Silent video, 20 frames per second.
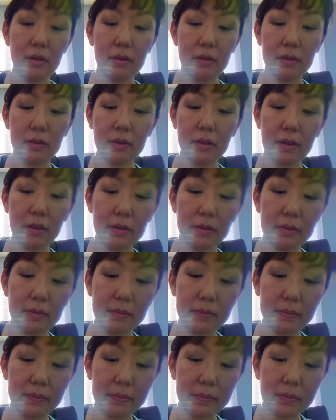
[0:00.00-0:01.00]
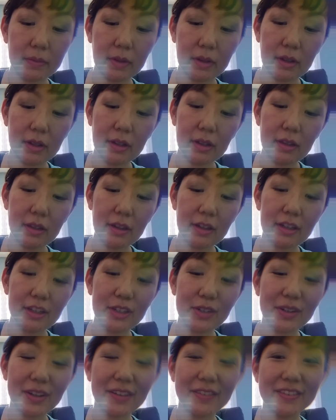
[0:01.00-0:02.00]
Okay, anything
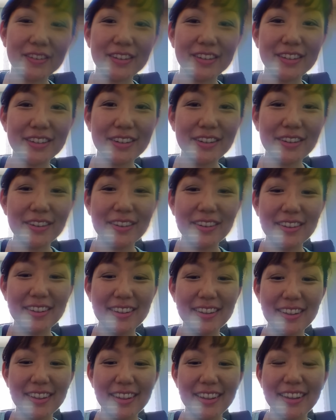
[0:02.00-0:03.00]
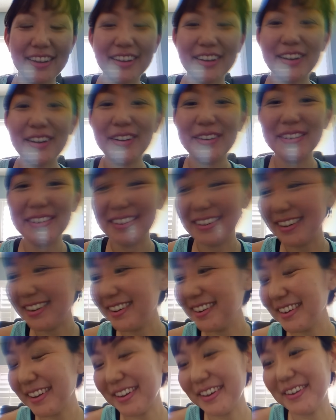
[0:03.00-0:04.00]
else you have to do? No,
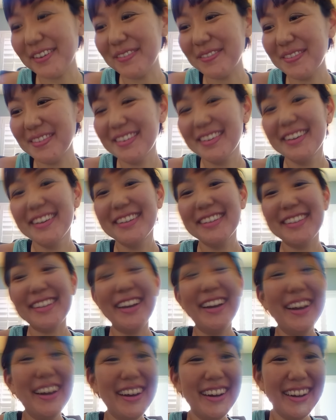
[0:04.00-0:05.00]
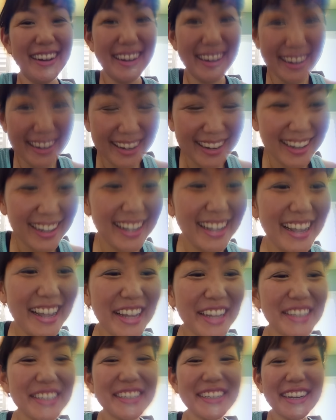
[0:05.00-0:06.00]
okay. So,
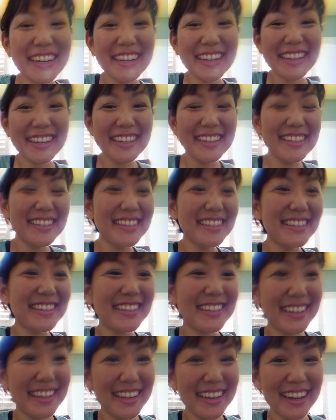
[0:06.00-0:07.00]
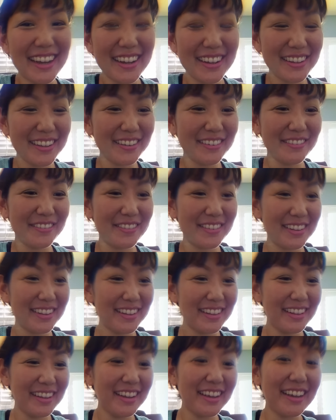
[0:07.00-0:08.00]
Check in to see how you're
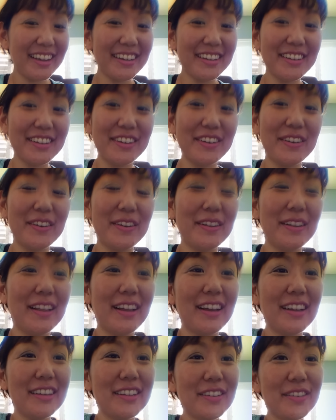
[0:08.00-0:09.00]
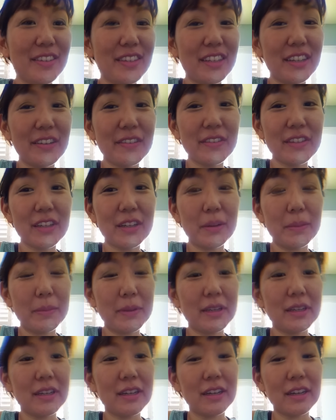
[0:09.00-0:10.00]
feeling. I know a lot of stuff's
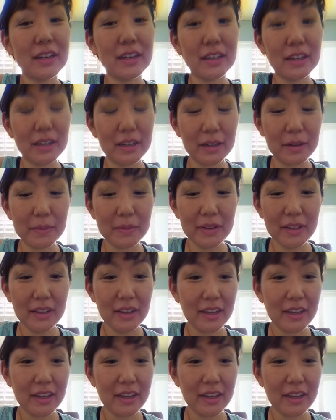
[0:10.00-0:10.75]
coming up.